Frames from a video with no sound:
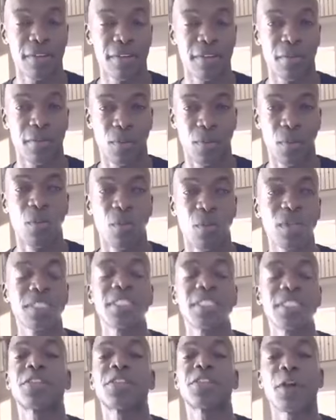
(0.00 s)
When we see
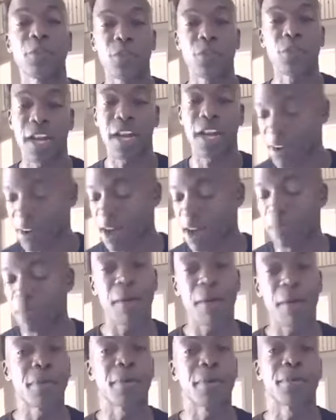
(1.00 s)
$34.95 pop
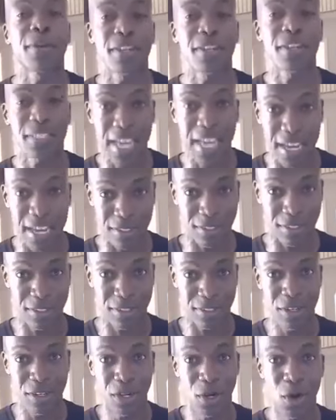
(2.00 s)
up on our text
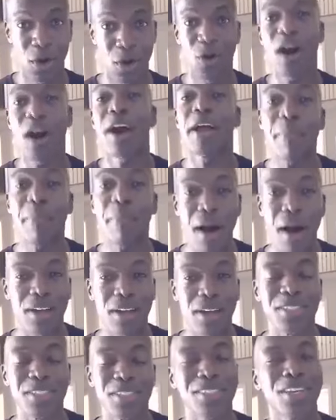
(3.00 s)
or our
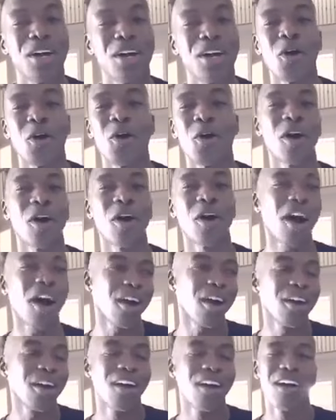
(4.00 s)
inbox or
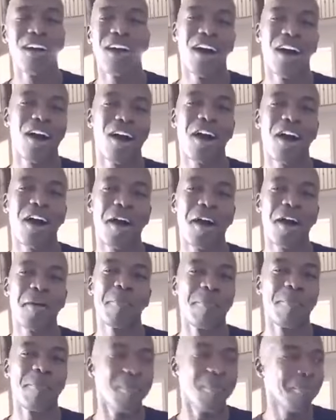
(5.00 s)
our
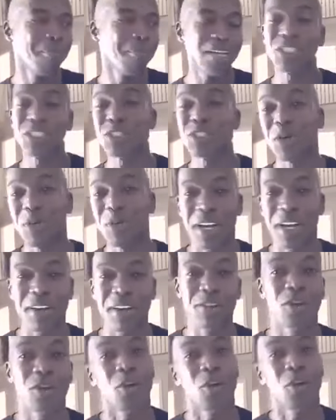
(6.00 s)
messenger or whatever,
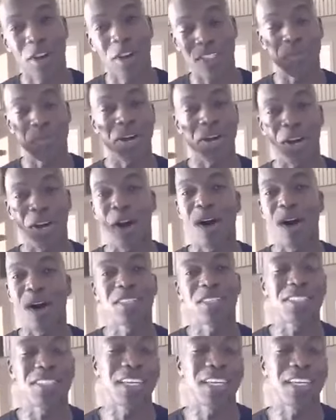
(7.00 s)
or somebody calls and says